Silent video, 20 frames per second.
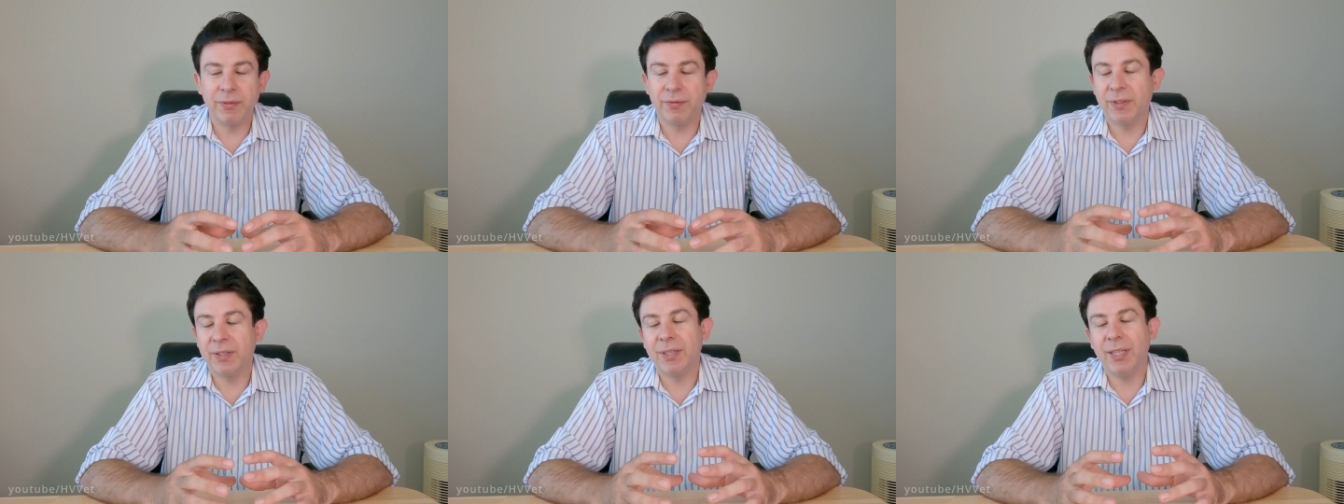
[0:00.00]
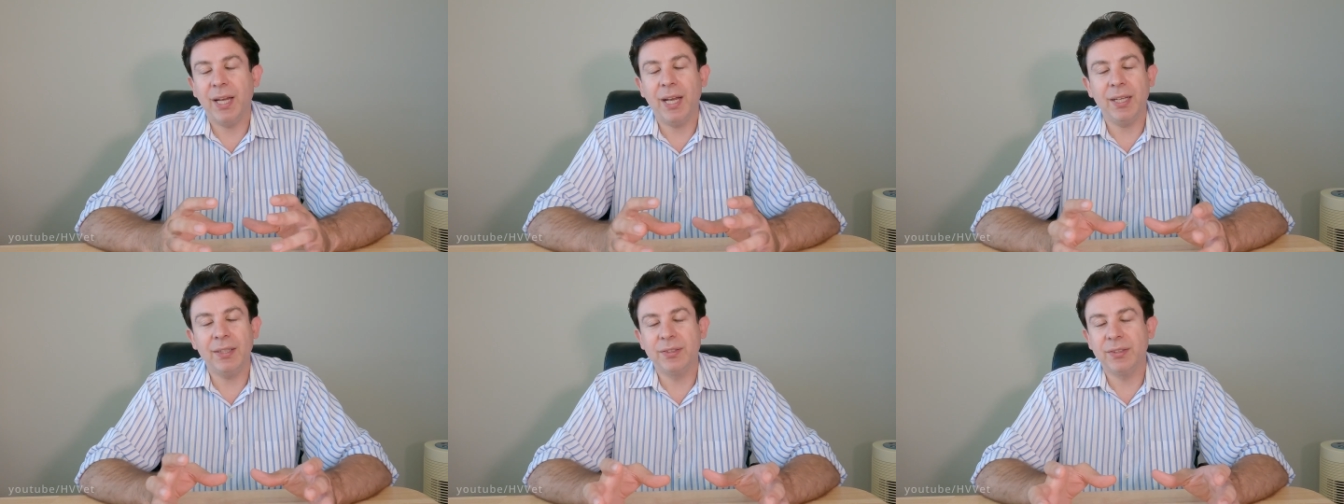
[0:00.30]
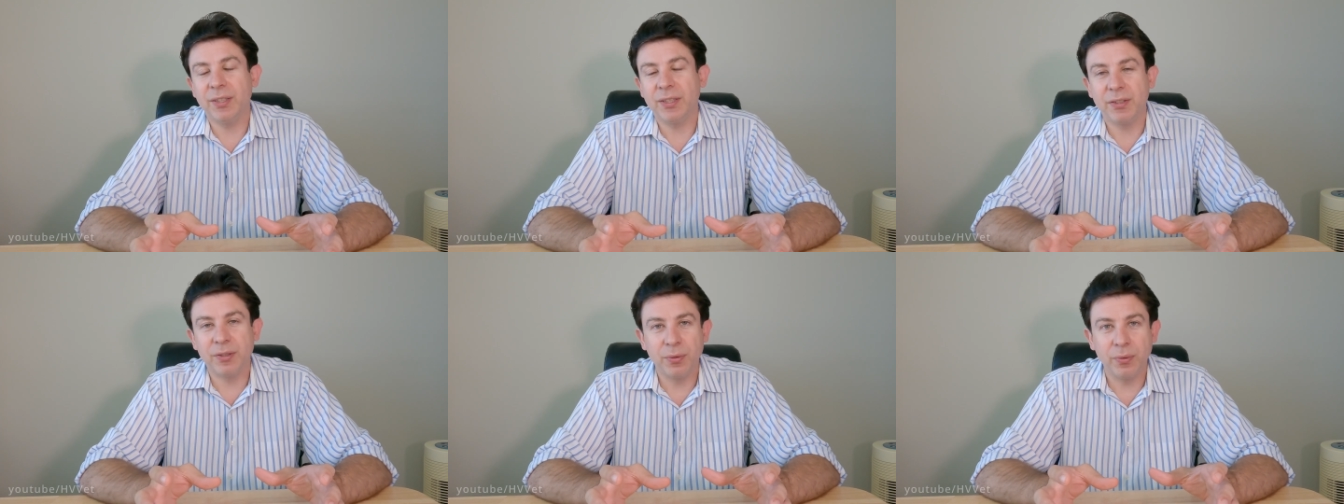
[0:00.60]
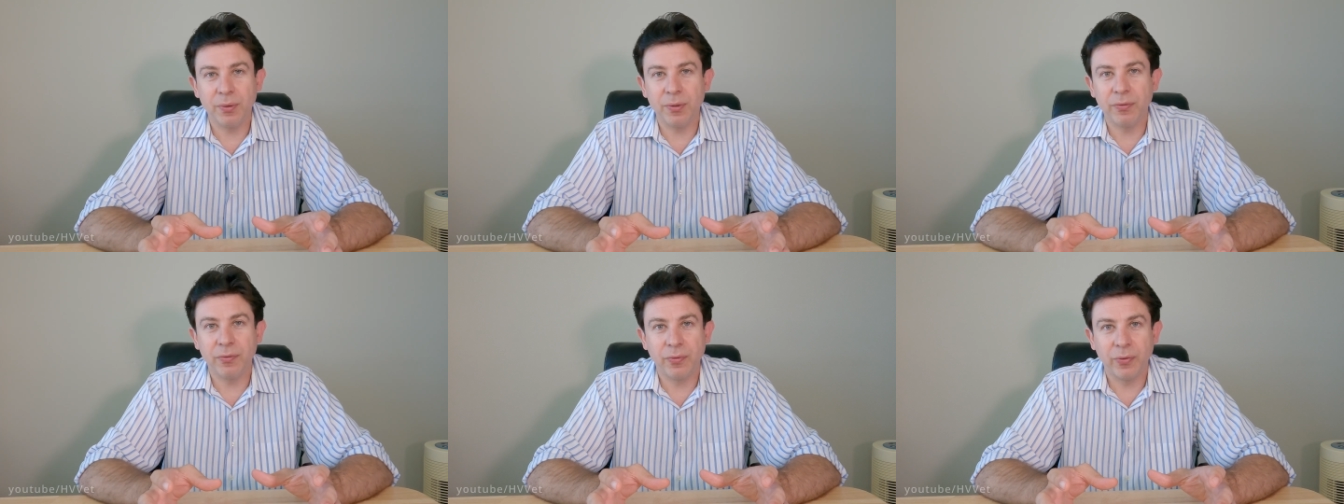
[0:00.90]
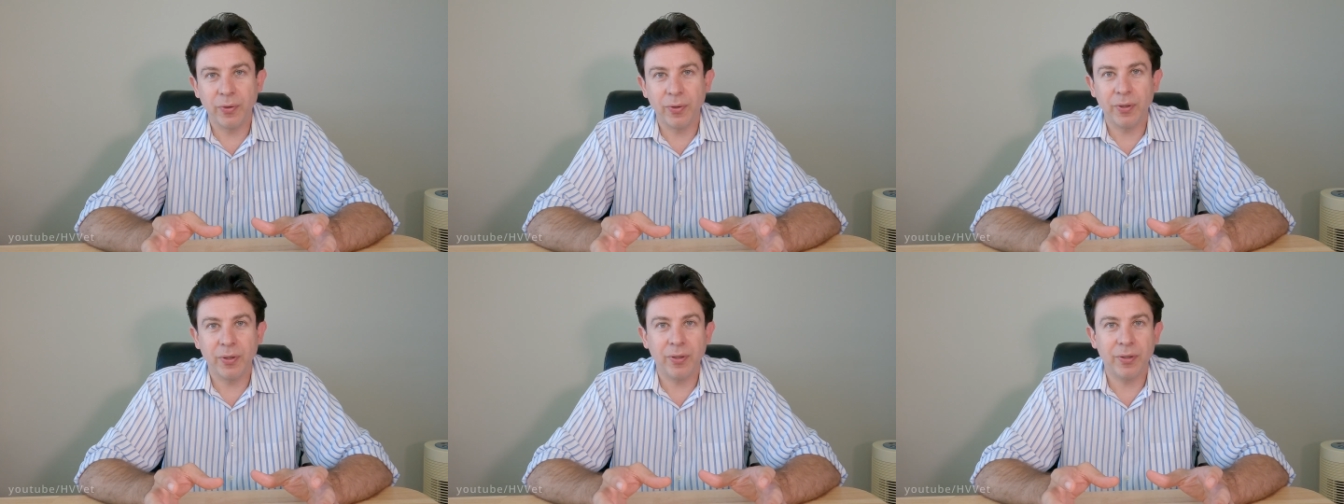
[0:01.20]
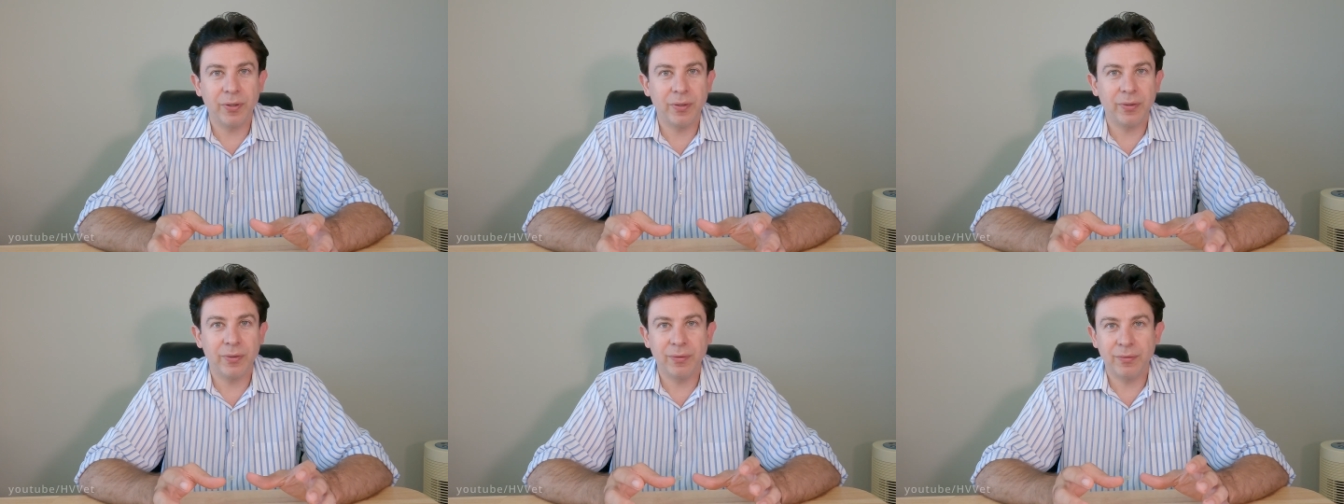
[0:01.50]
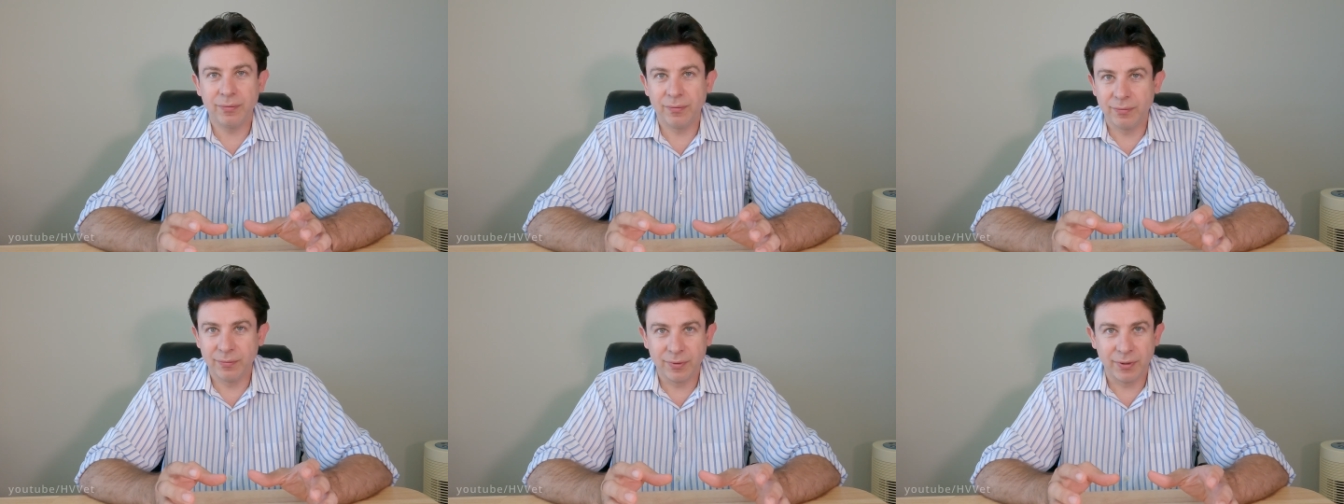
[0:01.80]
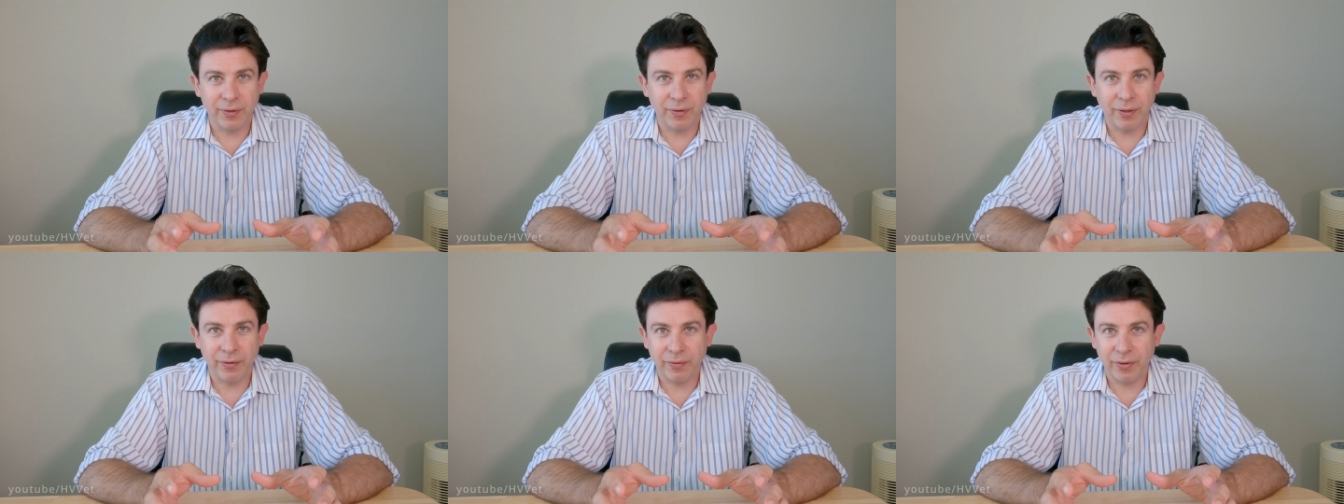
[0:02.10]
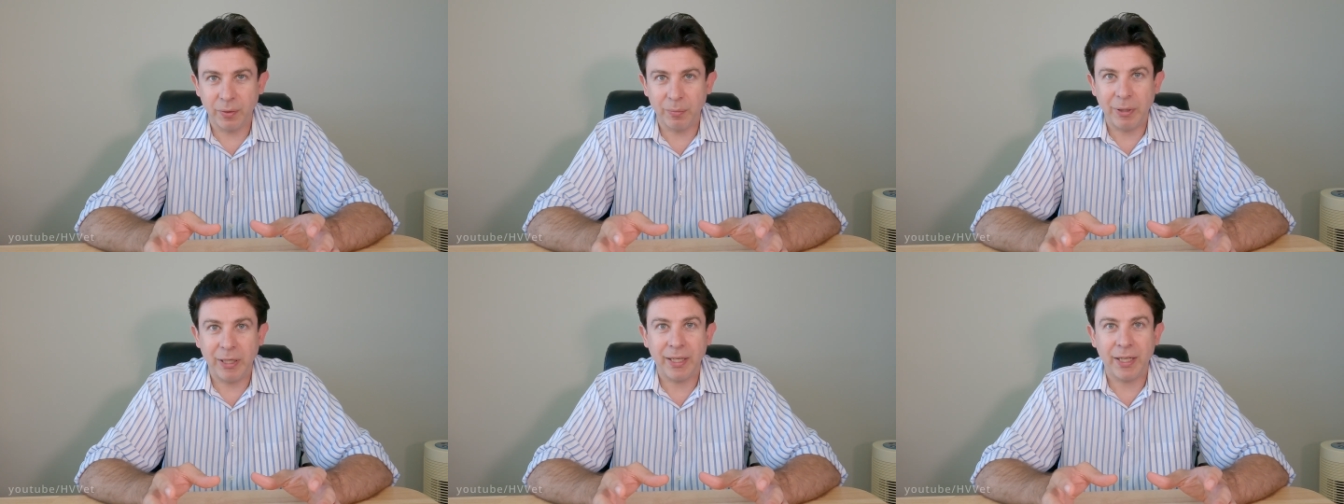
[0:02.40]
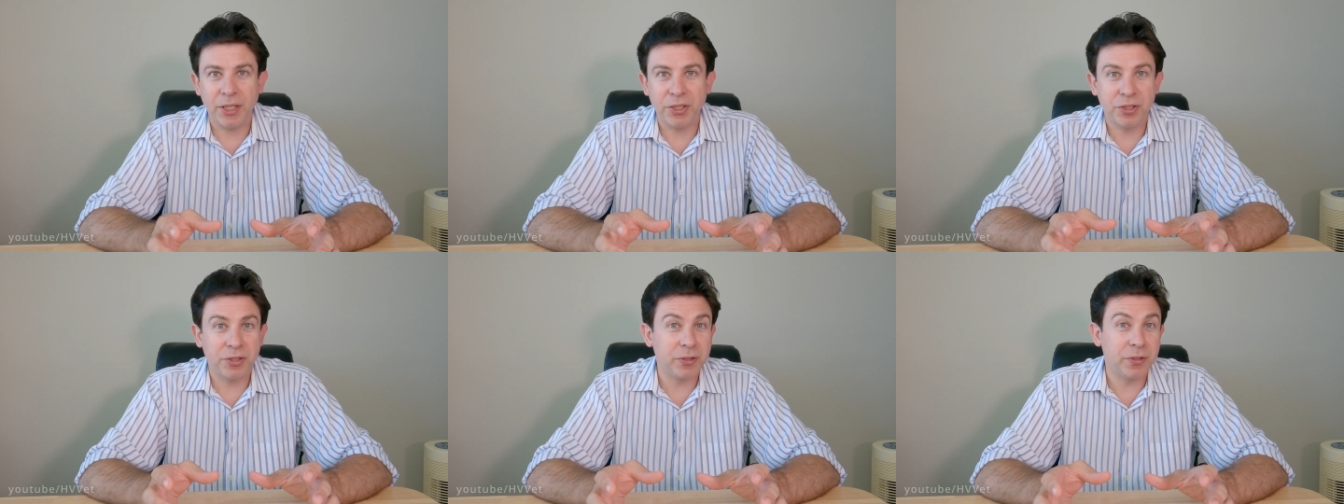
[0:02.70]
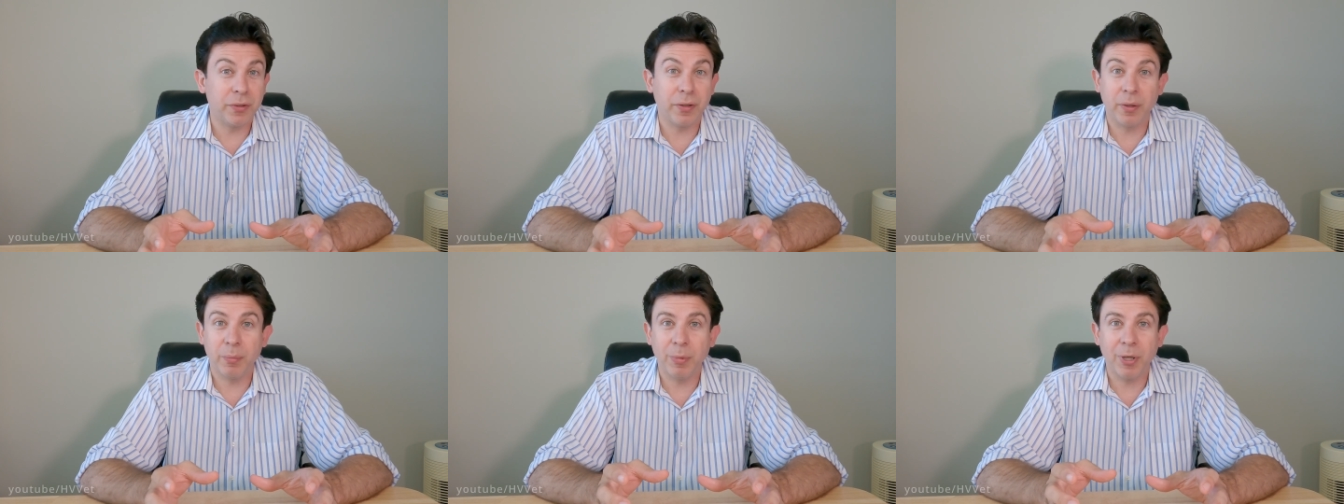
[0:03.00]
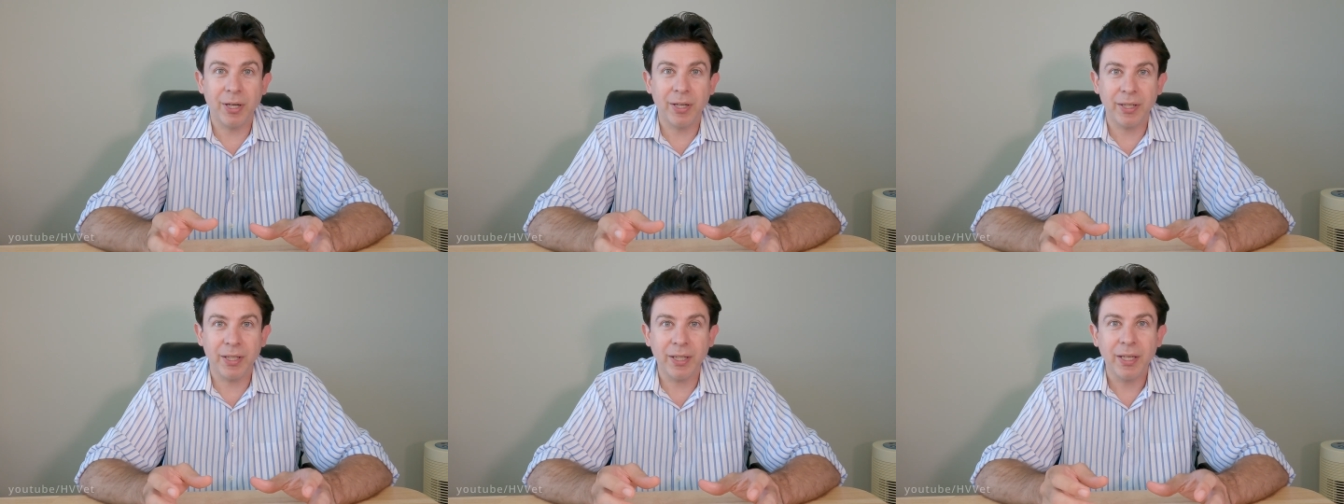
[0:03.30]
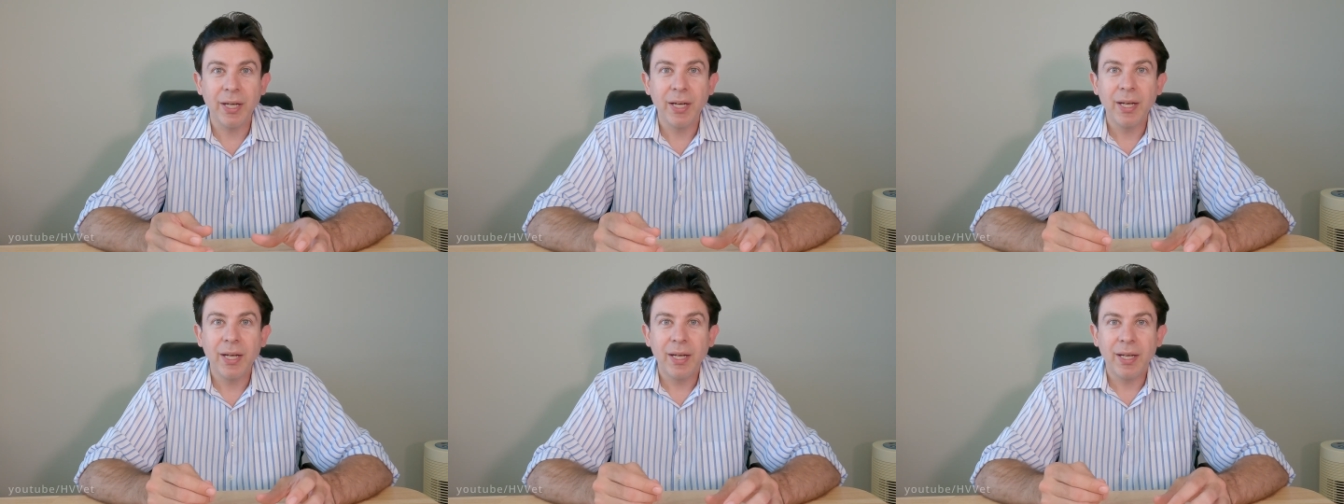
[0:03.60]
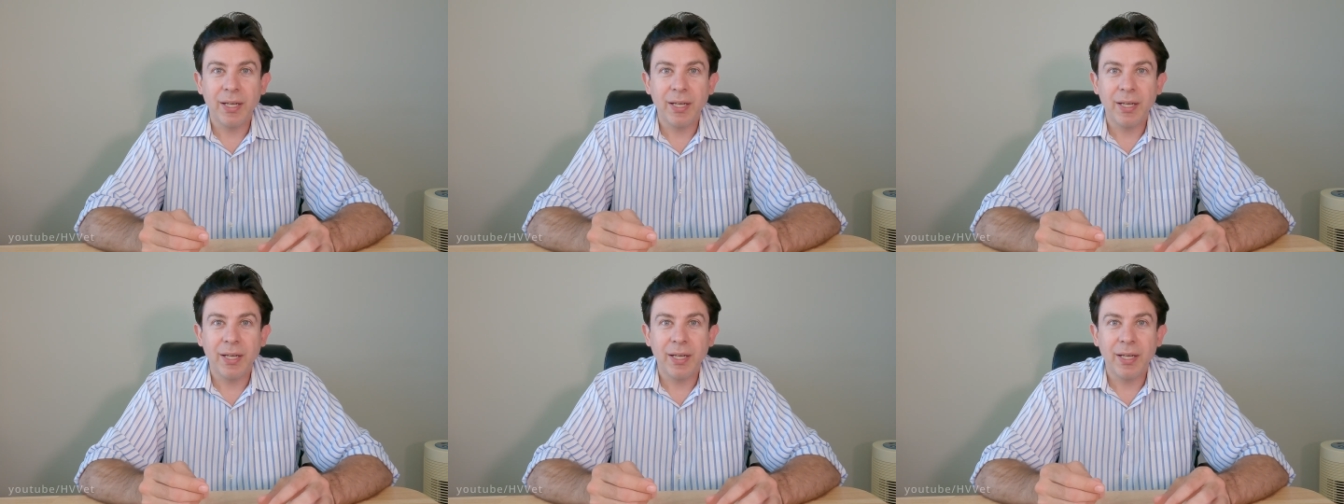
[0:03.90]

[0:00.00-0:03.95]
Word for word: it's a fantastic tool for delivering medications to the body.